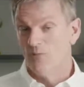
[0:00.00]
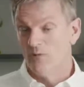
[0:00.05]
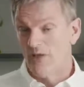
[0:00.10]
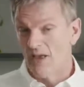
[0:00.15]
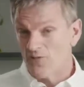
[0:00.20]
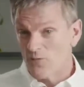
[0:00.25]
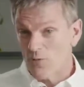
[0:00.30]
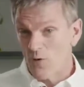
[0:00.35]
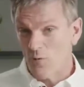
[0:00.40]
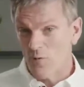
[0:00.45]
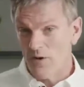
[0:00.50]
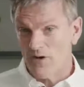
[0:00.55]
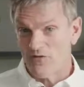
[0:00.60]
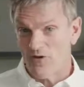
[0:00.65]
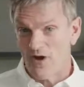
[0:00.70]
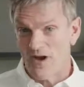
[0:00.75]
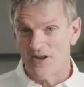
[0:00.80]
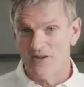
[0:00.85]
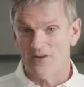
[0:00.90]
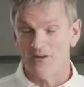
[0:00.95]
That's what we
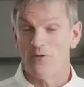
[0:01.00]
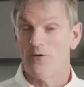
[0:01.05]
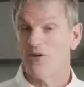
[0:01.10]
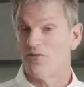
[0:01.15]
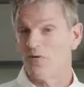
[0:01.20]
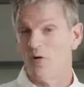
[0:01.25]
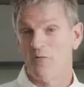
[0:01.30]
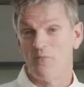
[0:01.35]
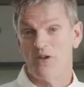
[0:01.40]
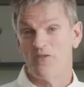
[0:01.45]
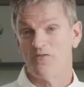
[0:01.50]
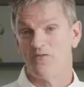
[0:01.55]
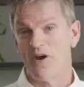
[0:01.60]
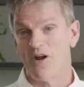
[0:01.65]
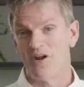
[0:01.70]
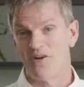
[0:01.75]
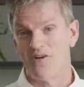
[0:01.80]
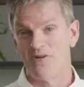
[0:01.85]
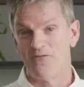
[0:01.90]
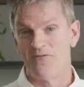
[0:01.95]
try to do. It's what we've been trying
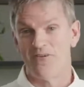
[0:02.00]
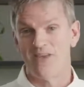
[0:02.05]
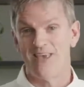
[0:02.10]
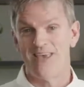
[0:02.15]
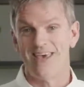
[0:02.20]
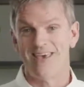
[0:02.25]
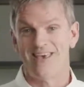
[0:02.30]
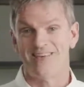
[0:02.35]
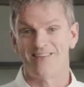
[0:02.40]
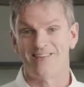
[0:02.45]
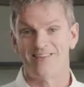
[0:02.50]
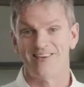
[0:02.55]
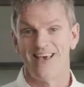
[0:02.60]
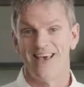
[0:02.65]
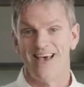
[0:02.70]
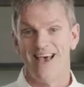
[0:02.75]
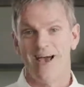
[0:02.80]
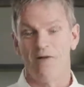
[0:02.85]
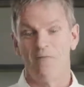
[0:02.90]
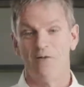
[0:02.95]
to do for years,
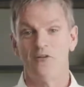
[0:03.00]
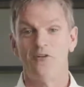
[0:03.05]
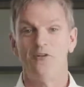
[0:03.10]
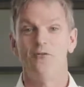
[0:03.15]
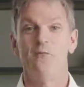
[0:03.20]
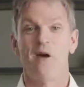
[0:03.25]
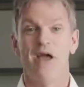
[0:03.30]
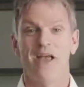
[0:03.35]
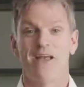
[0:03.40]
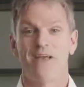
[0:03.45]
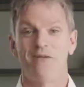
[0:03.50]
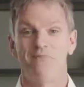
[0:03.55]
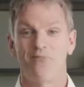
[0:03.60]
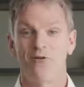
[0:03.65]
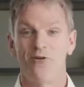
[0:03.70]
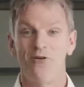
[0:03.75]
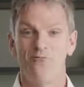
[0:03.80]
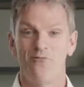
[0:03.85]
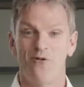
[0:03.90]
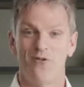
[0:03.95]
and we do make
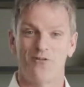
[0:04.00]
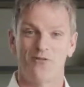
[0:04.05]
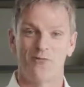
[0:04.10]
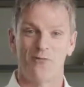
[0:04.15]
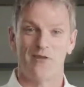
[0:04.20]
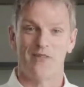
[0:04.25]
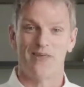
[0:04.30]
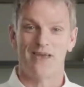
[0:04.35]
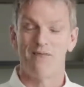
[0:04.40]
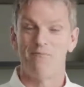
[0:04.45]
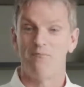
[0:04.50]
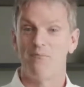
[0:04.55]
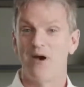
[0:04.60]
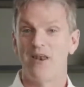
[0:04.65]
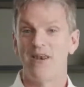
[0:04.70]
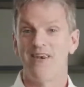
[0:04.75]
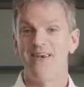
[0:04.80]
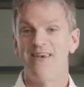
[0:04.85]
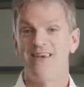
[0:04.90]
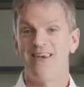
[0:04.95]
improvements with it,
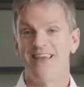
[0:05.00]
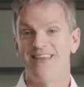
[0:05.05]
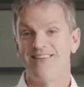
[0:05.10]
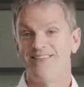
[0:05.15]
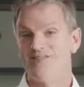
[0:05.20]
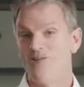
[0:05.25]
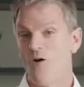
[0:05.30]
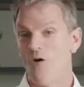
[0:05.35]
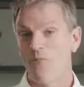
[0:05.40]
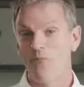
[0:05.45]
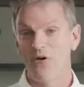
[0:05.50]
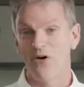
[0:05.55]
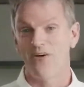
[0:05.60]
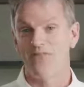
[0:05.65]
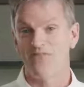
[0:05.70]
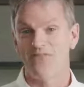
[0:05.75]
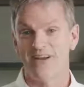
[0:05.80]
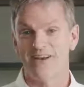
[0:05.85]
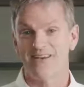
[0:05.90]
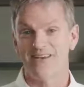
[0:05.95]
but it's not
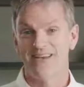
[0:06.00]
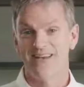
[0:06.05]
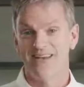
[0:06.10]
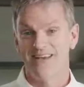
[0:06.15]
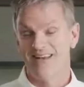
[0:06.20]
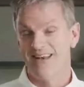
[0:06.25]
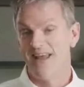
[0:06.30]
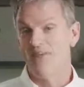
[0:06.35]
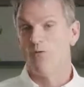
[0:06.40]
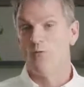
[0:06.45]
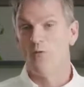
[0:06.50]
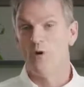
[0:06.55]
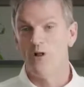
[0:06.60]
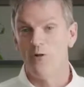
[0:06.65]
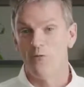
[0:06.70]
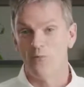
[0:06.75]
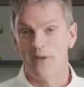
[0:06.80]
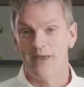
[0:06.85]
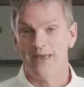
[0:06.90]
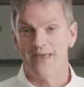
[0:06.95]
perfect, never
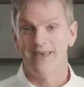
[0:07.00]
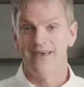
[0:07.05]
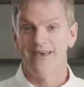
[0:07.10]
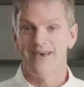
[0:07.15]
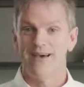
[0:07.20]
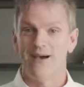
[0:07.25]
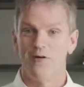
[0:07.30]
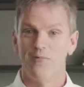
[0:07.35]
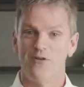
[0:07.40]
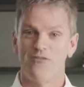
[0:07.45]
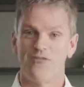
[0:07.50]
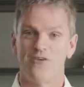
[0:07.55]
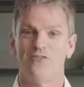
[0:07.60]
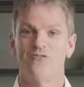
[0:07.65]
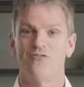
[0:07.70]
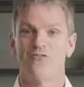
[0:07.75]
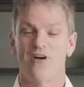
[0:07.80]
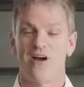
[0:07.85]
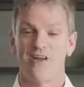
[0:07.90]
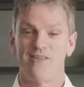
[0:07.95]
will be, and we just
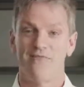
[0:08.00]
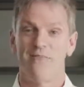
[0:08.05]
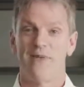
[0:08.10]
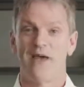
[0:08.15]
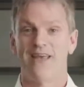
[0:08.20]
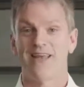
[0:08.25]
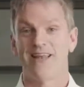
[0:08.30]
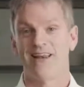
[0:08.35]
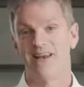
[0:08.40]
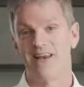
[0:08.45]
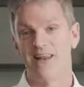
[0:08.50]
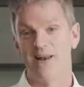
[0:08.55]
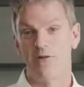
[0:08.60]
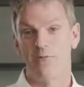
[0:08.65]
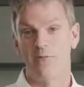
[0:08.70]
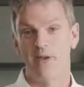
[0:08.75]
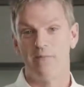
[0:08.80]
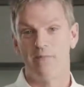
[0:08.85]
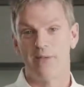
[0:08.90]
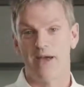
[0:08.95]
try to make it a little
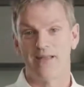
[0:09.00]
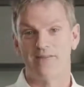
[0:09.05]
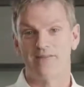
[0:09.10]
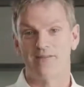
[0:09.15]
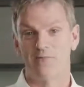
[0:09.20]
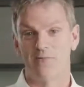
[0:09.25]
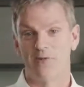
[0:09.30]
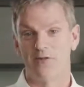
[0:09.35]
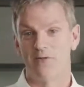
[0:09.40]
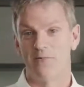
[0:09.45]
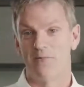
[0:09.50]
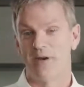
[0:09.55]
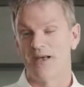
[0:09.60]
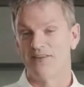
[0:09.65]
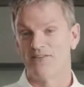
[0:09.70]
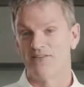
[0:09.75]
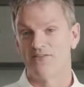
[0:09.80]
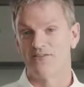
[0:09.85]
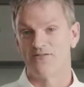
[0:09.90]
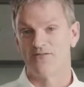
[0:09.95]
bit better with the
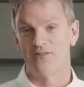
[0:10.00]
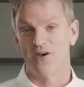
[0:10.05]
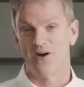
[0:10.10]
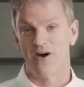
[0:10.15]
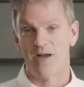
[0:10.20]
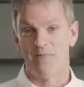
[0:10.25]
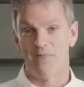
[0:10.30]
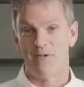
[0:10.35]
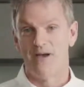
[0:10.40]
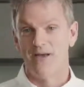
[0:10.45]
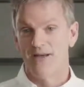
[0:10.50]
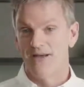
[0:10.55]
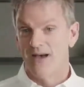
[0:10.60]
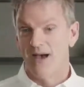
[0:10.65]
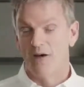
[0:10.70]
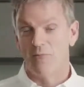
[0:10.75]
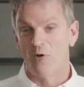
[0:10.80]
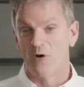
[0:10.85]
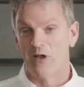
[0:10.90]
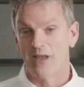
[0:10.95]
passage of time,
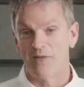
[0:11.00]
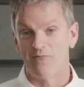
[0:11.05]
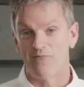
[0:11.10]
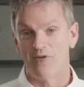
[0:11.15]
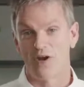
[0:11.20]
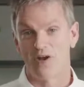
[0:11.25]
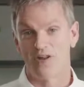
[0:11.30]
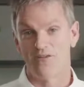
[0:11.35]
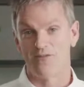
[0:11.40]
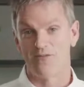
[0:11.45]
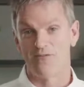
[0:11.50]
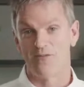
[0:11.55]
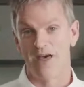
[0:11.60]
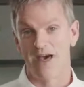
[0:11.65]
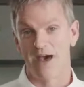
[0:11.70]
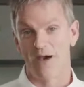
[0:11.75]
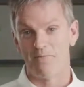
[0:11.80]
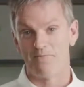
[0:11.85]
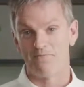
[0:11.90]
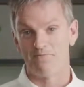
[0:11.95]
and we'll keep trying to do
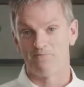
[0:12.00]
that.